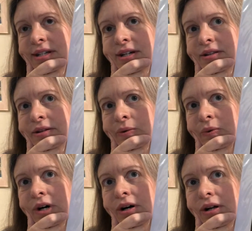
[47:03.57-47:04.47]
on their
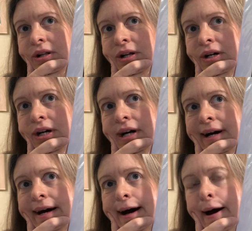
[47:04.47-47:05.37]
wall?
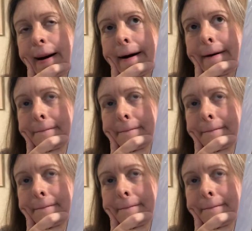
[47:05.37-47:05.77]
I